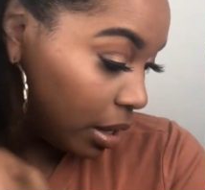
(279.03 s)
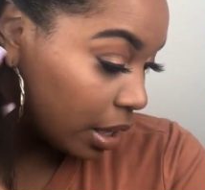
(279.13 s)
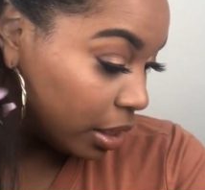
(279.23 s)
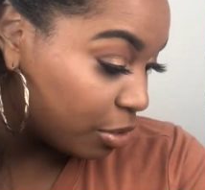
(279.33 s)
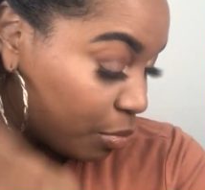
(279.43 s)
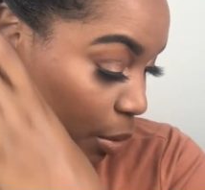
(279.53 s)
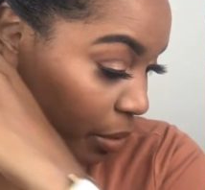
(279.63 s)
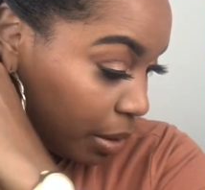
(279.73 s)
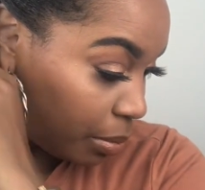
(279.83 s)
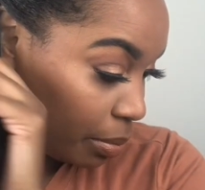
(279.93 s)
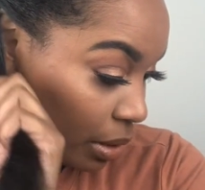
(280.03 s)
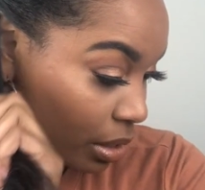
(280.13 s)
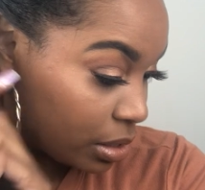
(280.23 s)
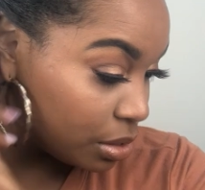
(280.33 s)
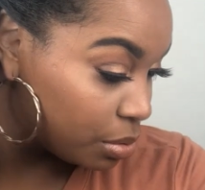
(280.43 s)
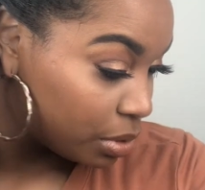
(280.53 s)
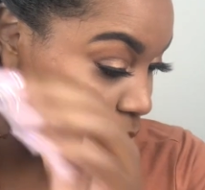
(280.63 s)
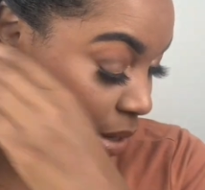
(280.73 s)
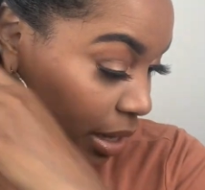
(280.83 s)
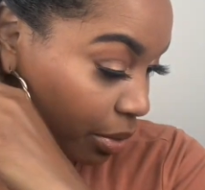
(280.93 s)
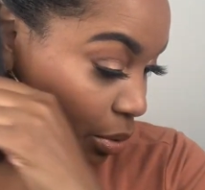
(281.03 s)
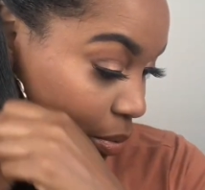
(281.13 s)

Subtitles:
I left my bobby pins too in the bathroom,